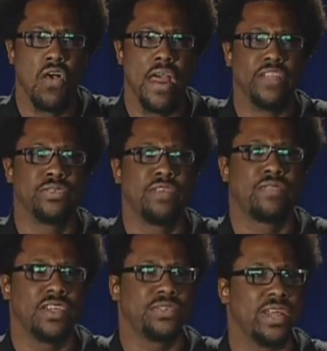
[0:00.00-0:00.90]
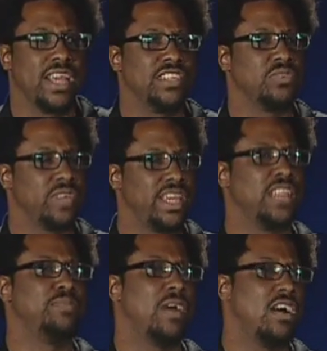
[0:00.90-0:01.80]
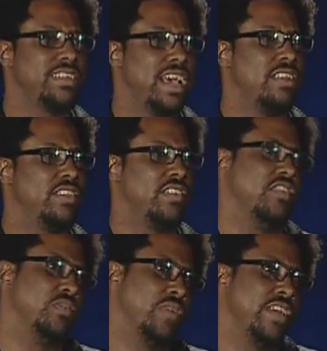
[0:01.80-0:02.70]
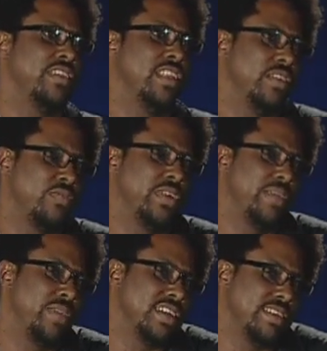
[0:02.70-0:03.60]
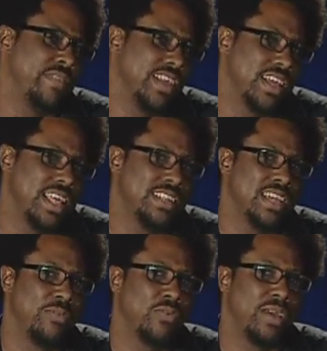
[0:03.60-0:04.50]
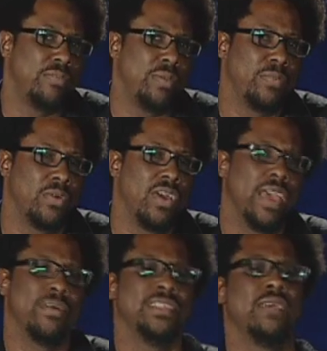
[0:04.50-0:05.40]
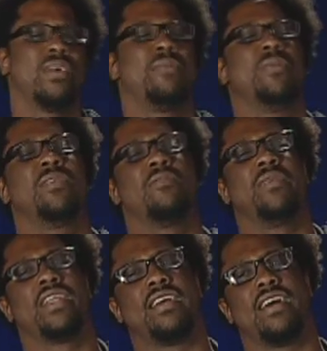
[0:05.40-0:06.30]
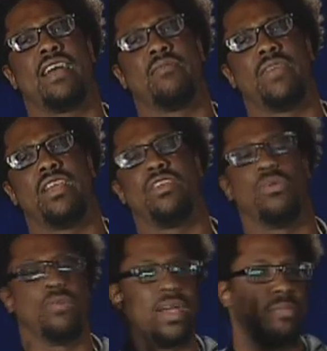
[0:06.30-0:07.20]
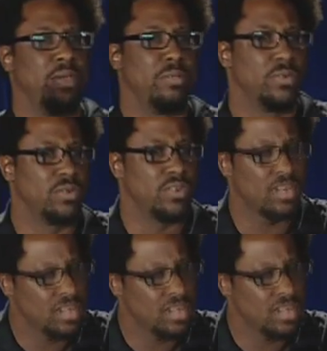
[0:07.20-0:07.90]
And it's really frustrating because it really gets bogged down in this, is it race? And it's really because I feel like a lot of times white people, and when I say white people, let me be clear, I don't mean you white people.